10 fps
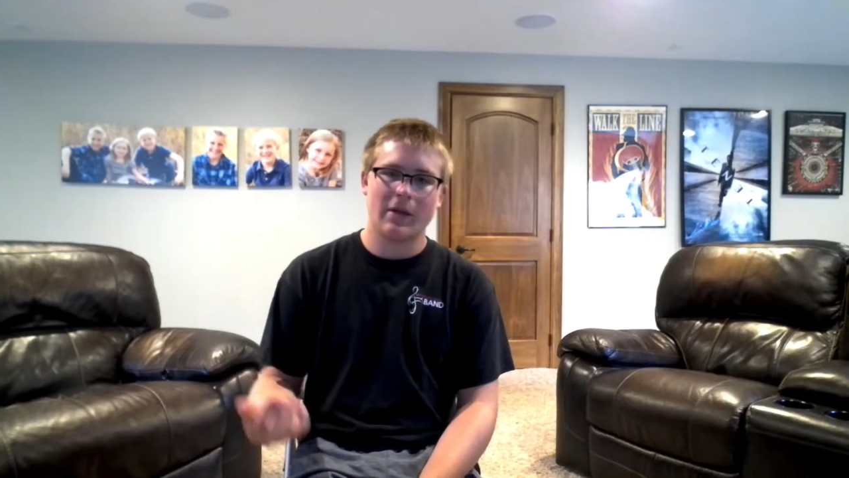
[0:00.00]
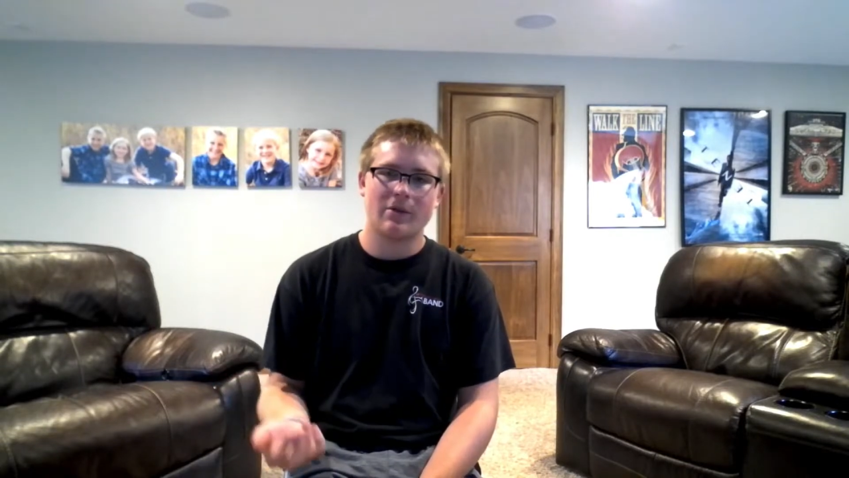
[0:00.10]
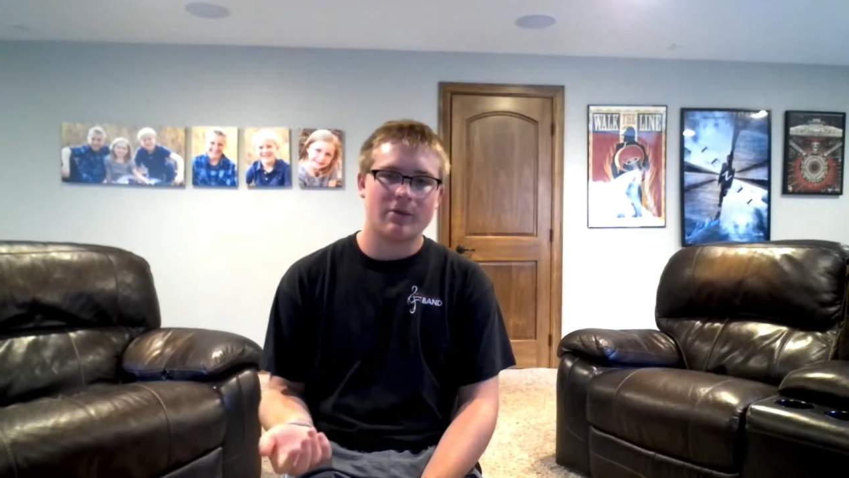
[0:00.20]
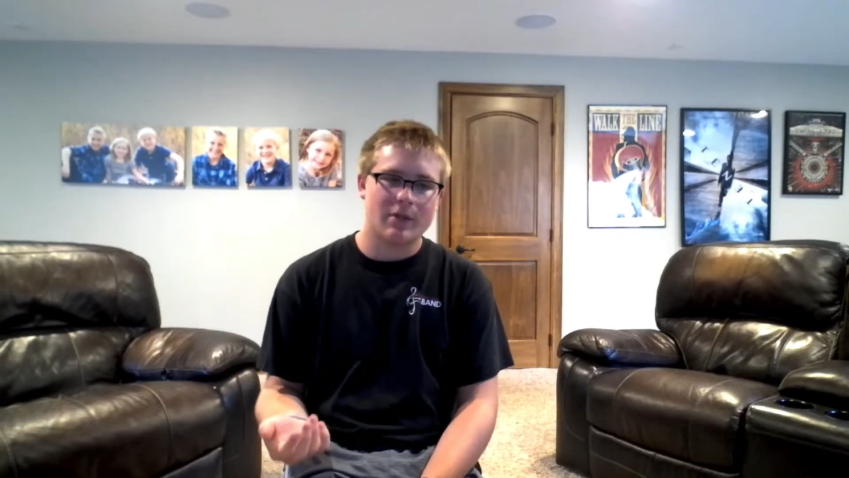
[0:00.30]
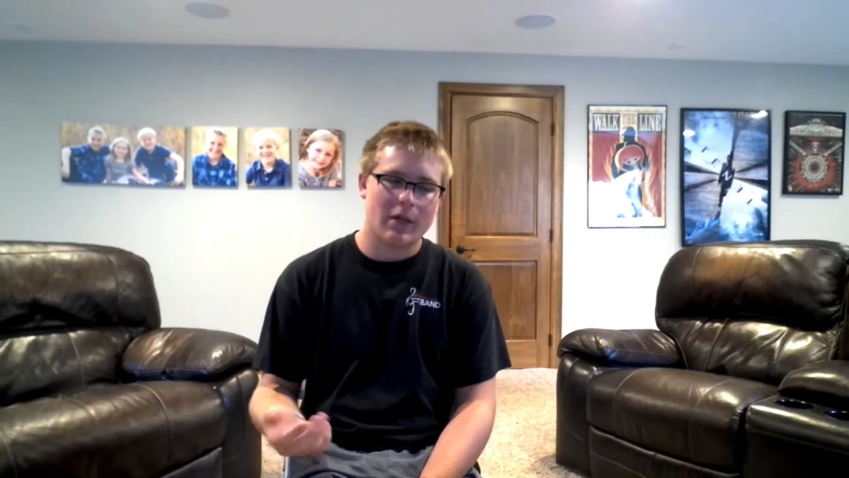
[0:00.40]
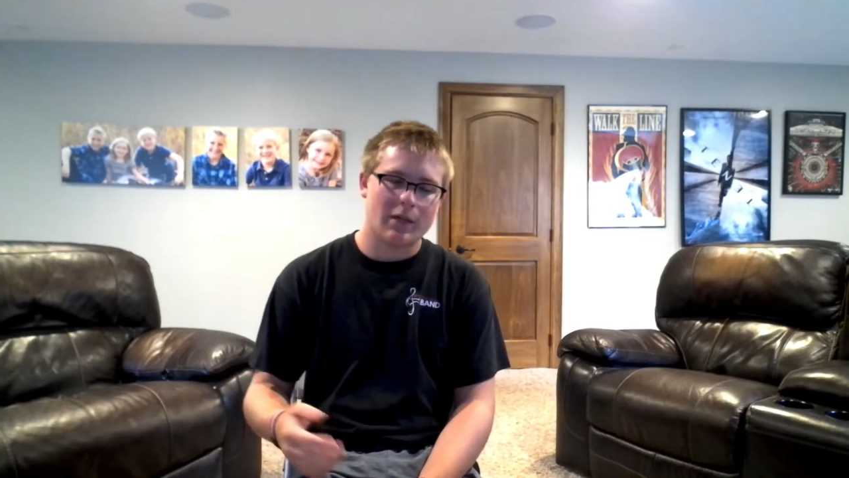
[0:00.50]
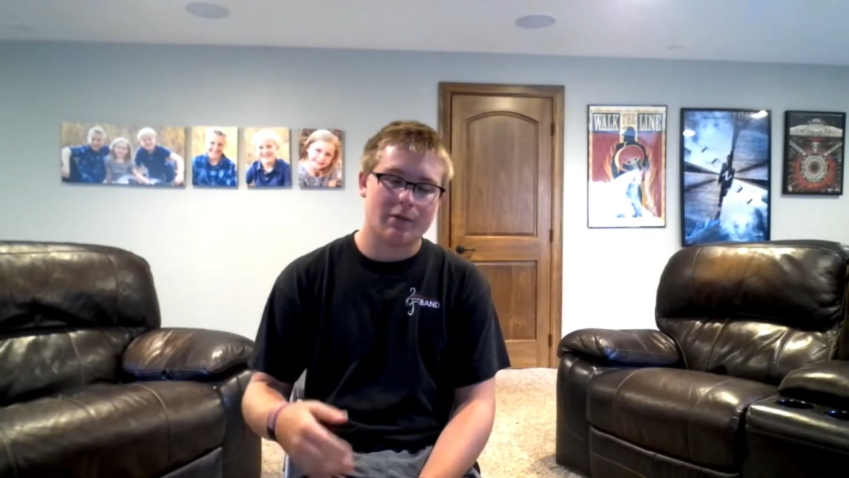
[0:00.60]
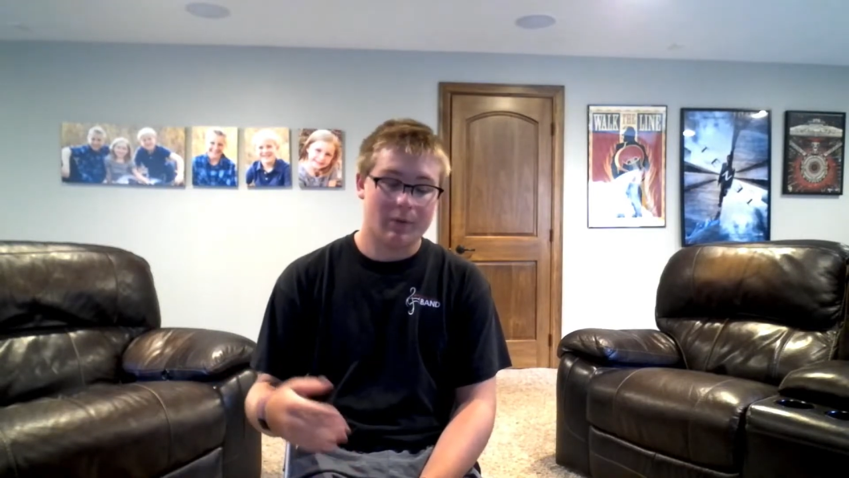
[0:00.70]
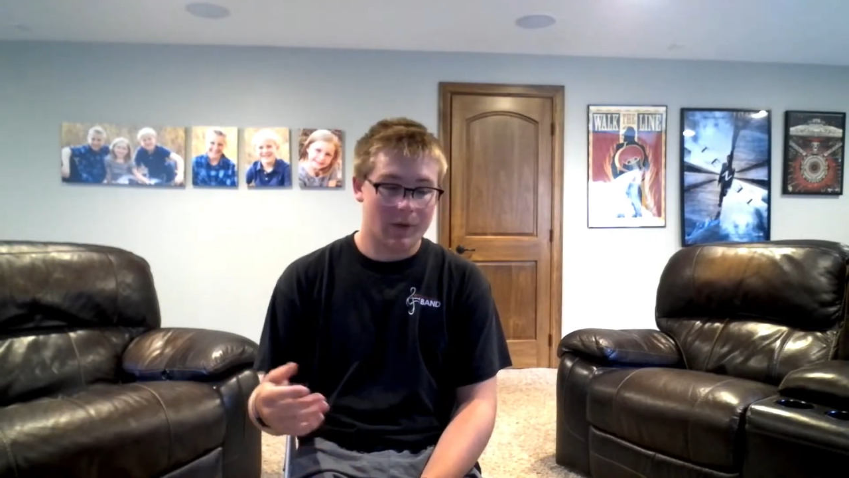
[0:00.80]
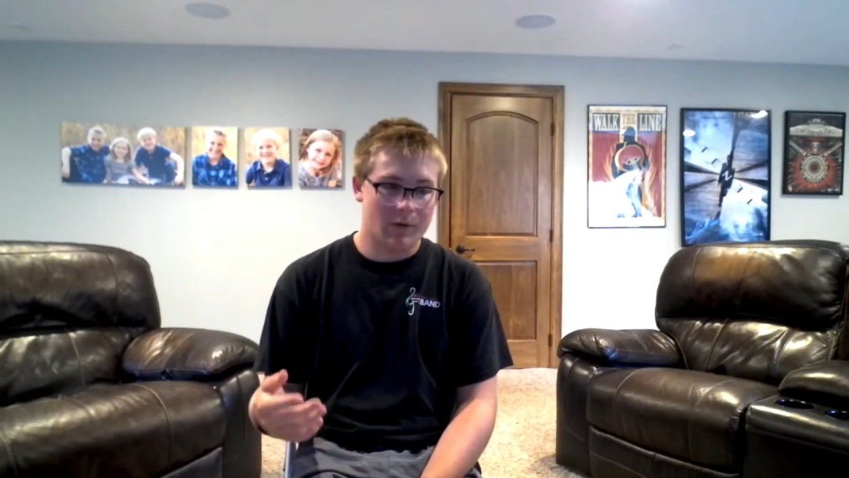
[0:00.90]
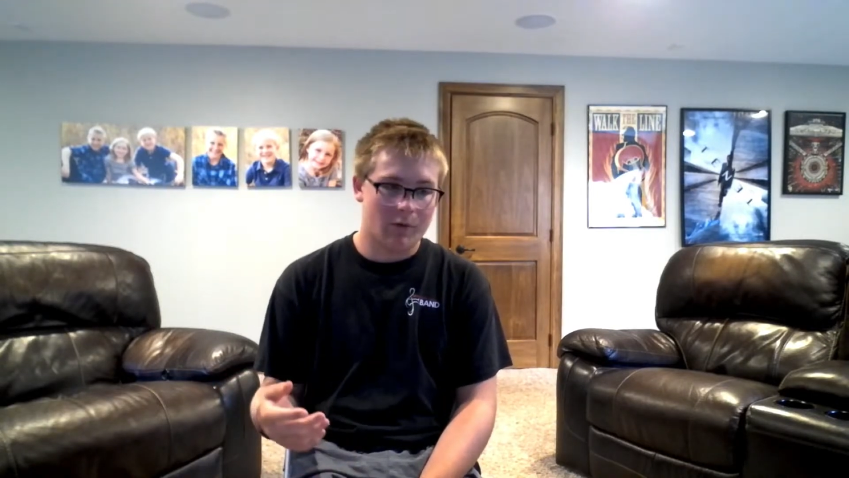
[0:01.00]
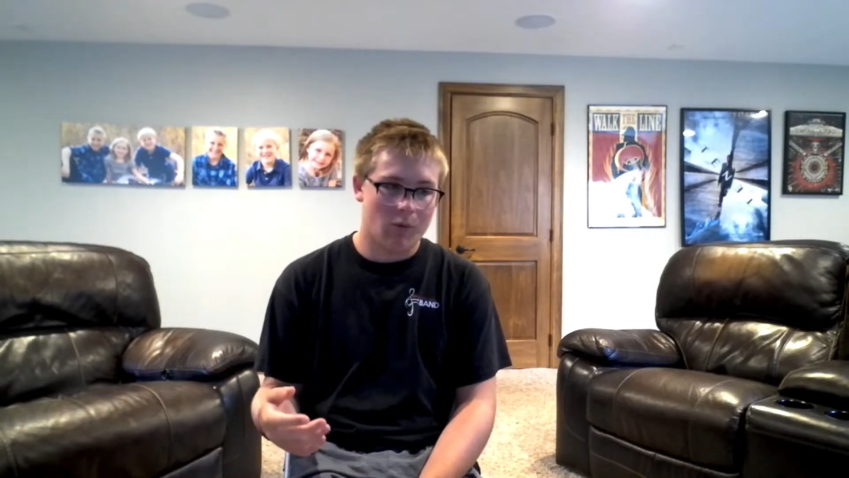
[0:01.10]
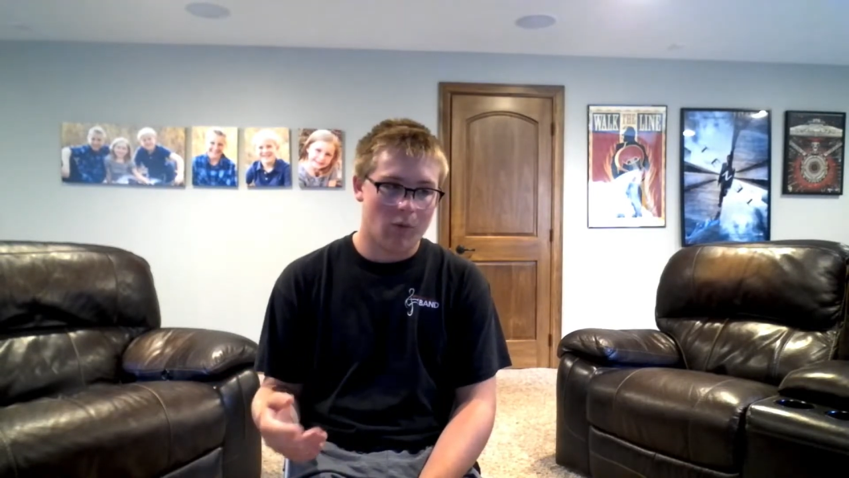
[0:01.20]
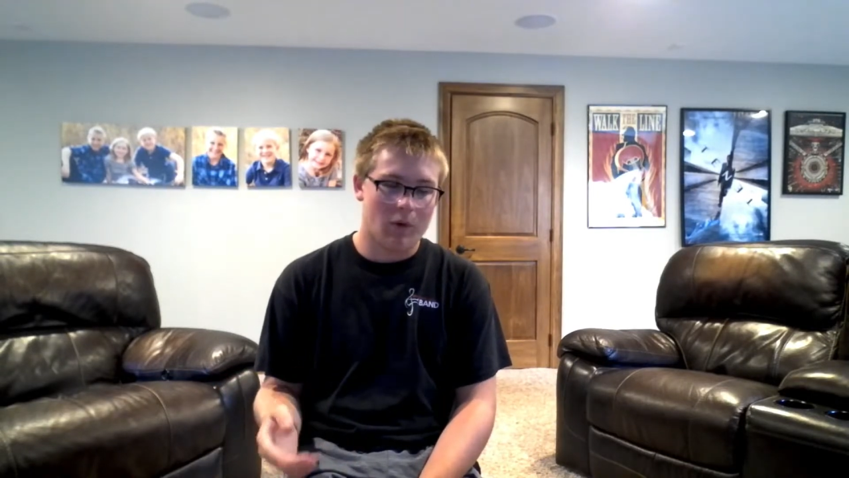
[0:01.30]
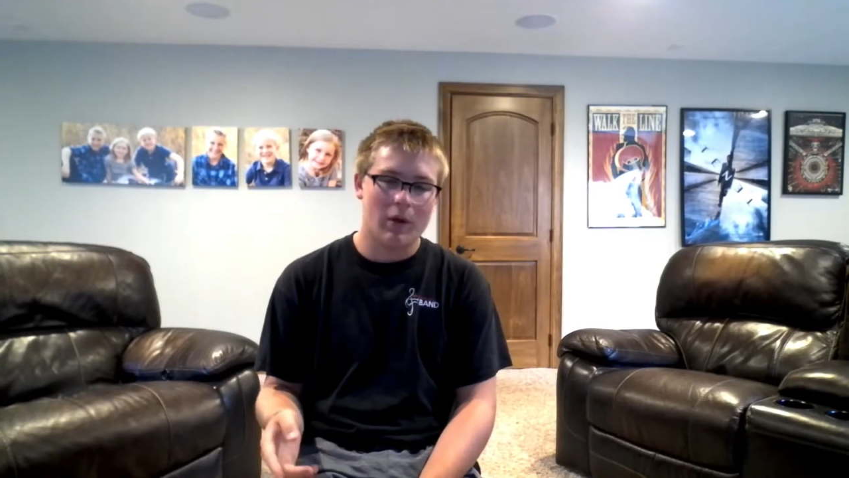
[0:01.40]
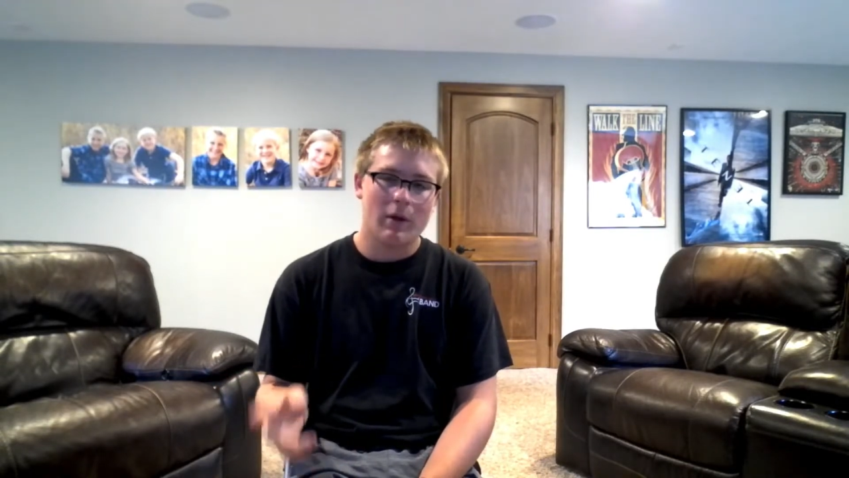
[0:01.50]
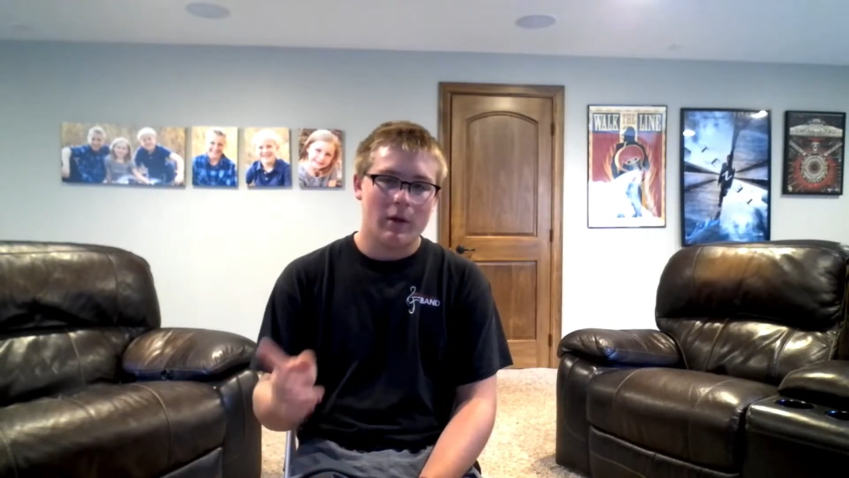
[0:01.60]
interesting. It's really cool.